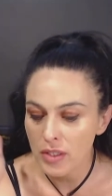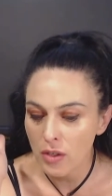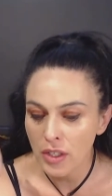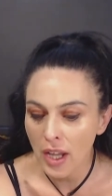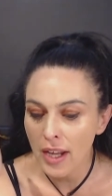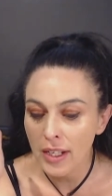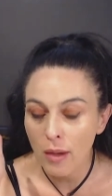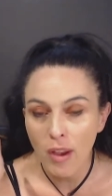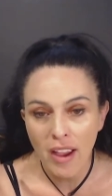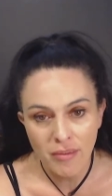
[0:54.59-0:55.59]
Okay, now
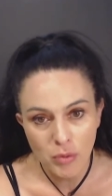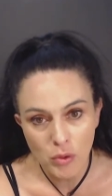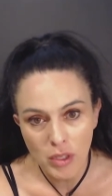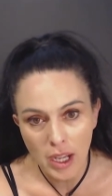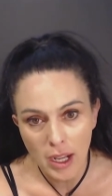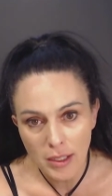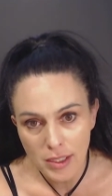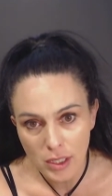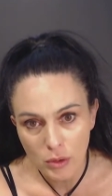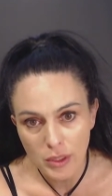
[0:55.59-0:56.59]
I have pulled the cards, the
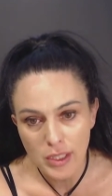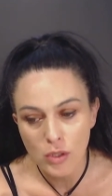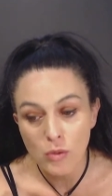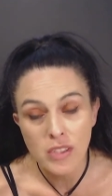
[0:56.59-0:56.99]
crystals.